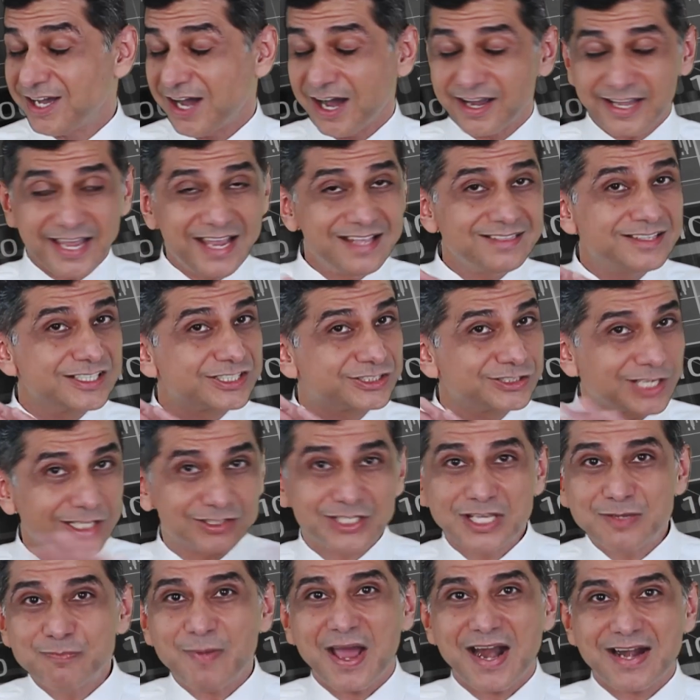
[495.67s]
Again, there's
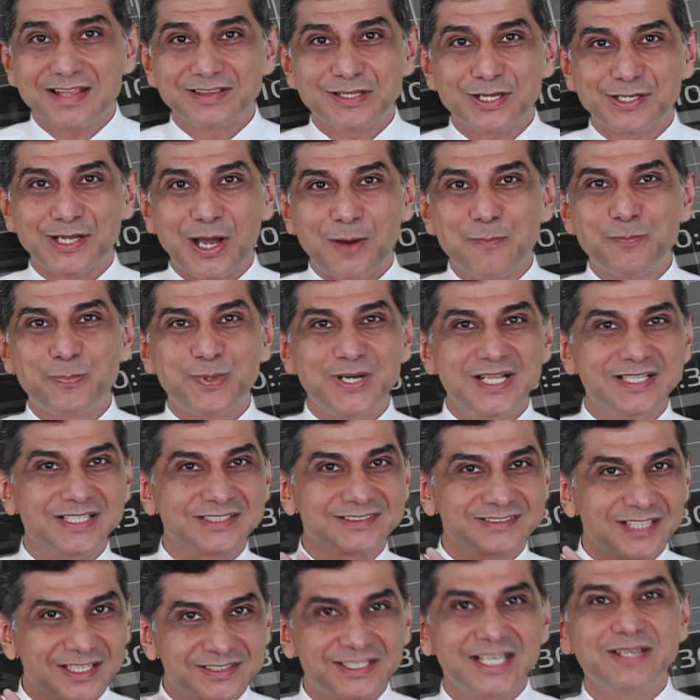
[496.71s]
nothing bad in the company, there's
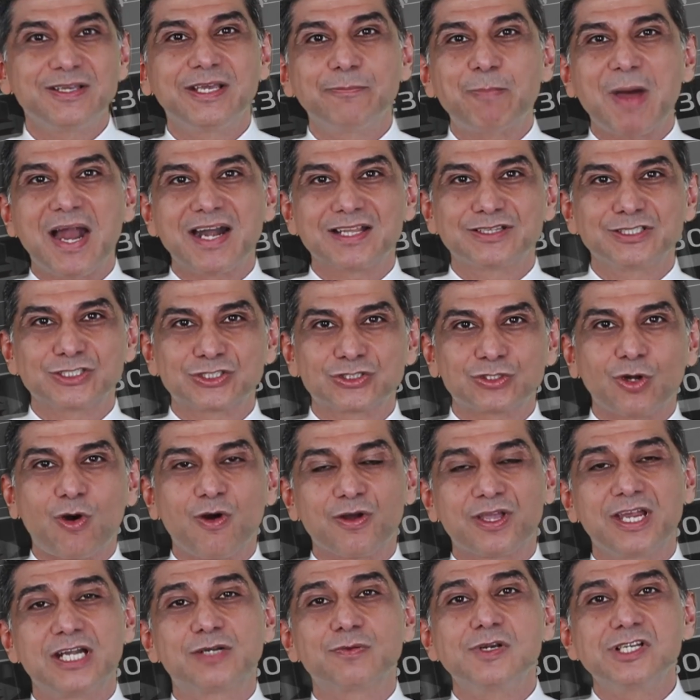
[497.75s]
nothing bad in the
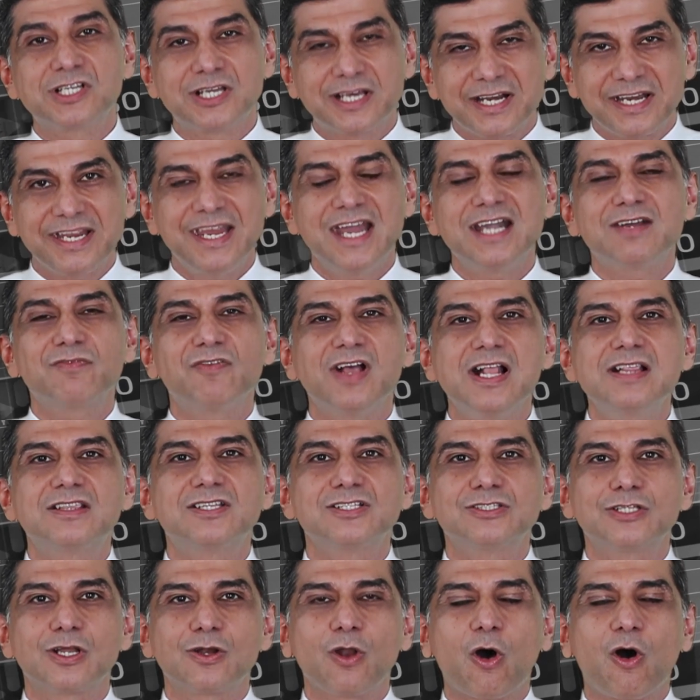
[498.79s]
stock. It will create wealth
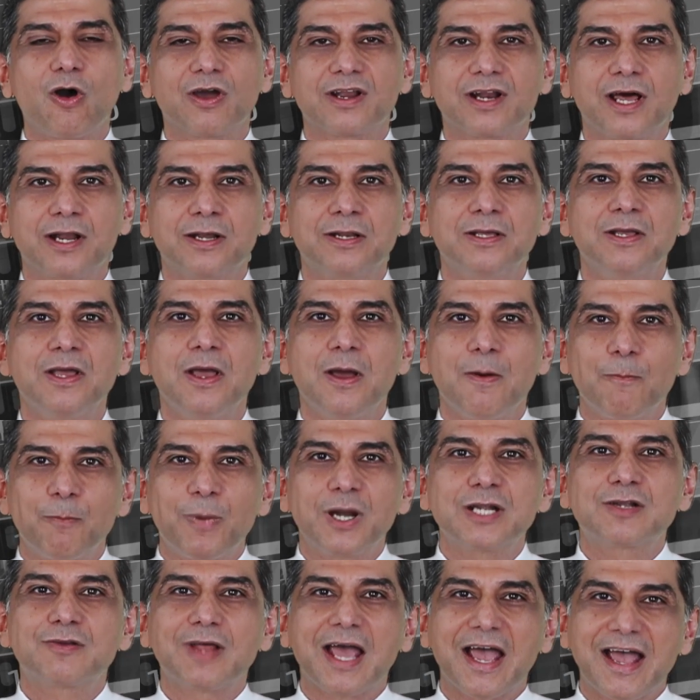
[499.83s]
in the long run.
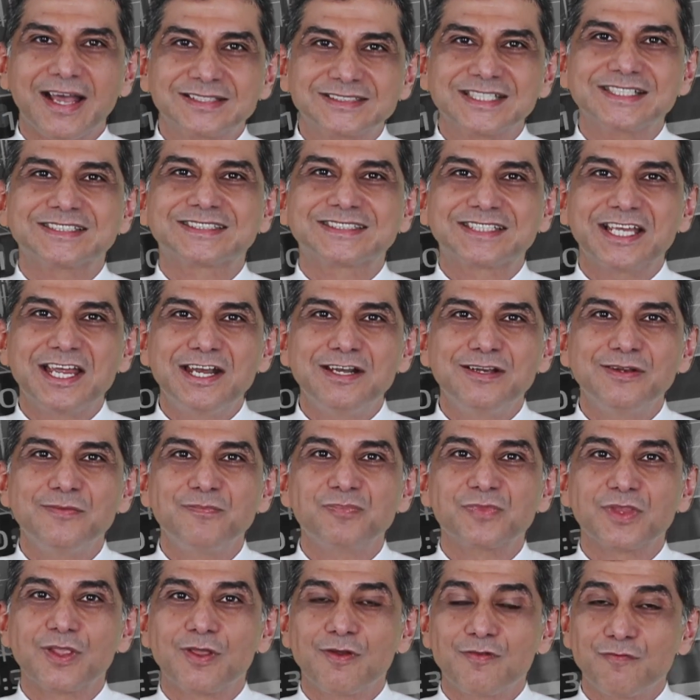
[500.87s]
But as I said,
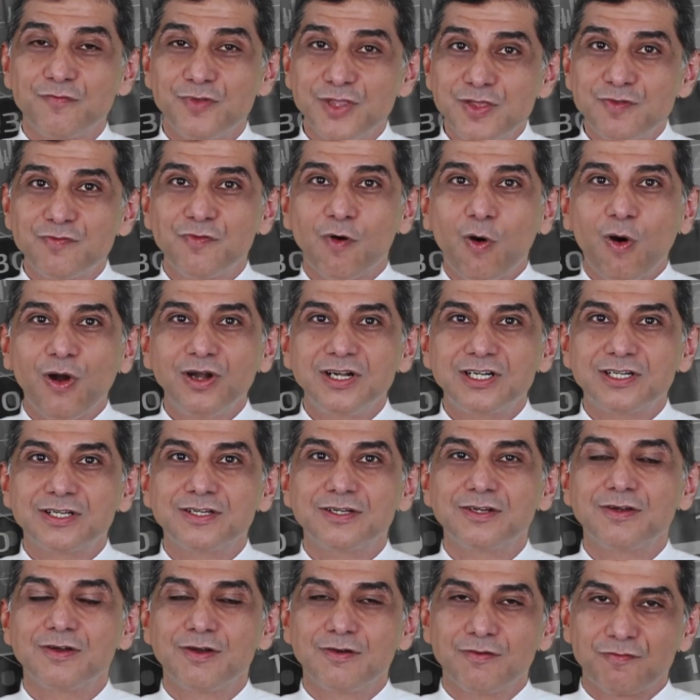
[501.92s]
we want
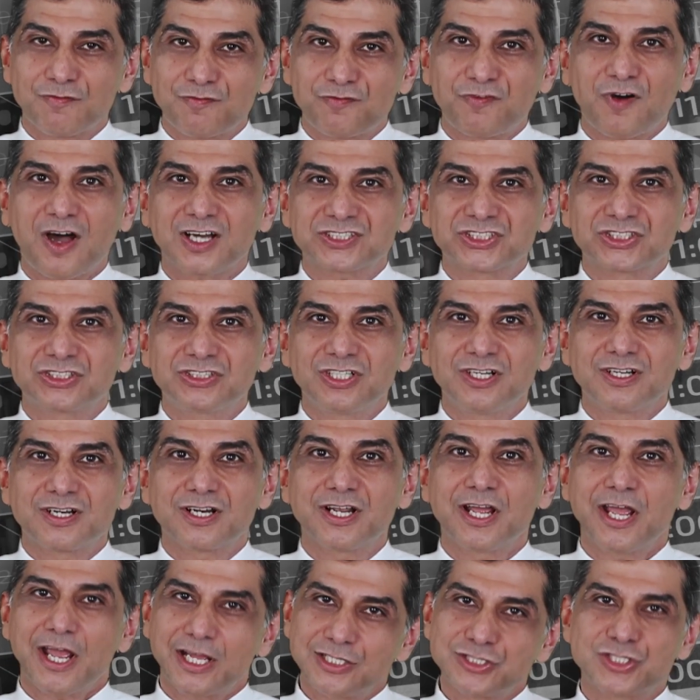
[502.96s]
faster
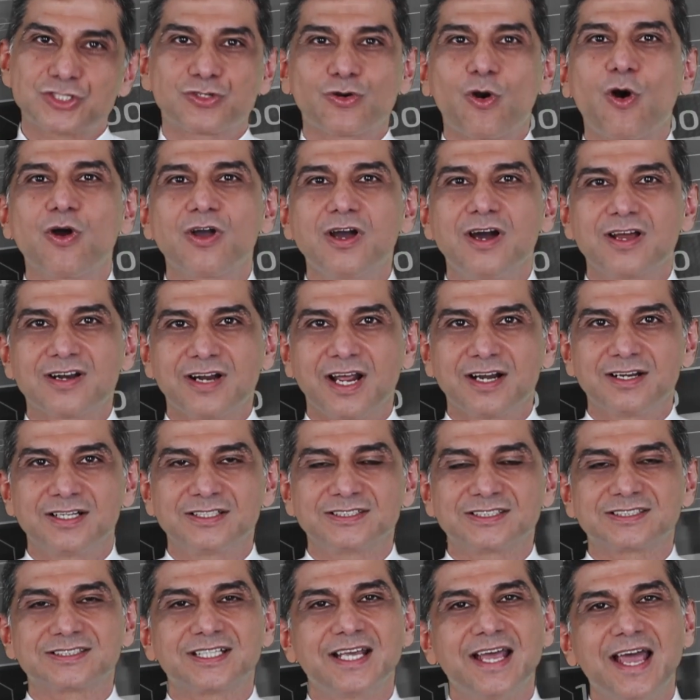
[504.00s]
and stronger
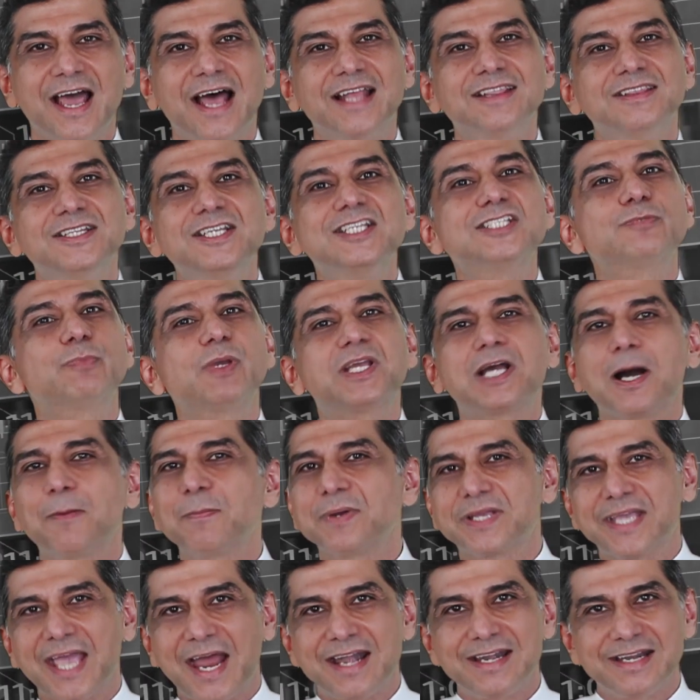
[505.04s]
runners, and these become
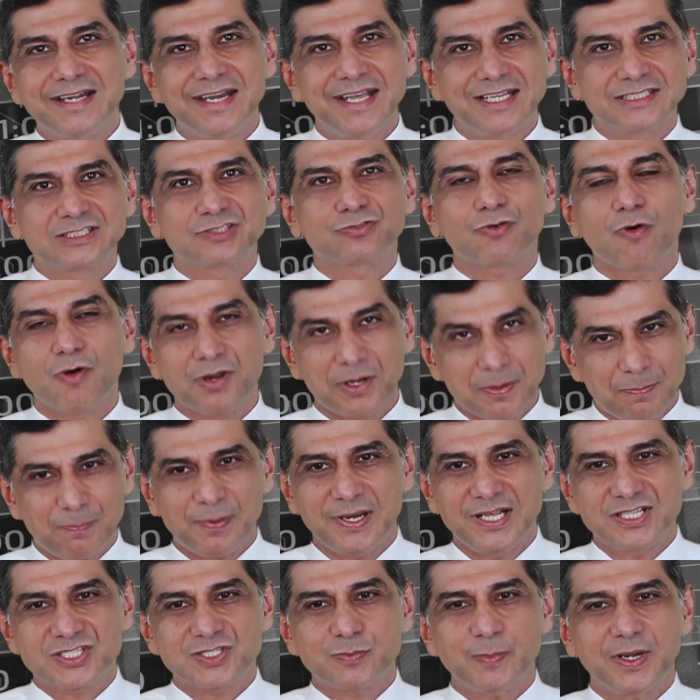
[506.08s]
candidates for
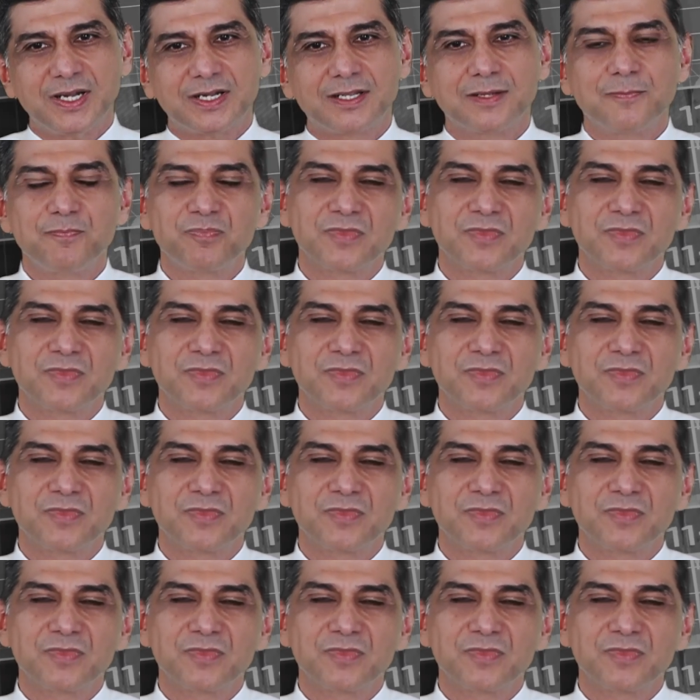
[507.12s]
replacement.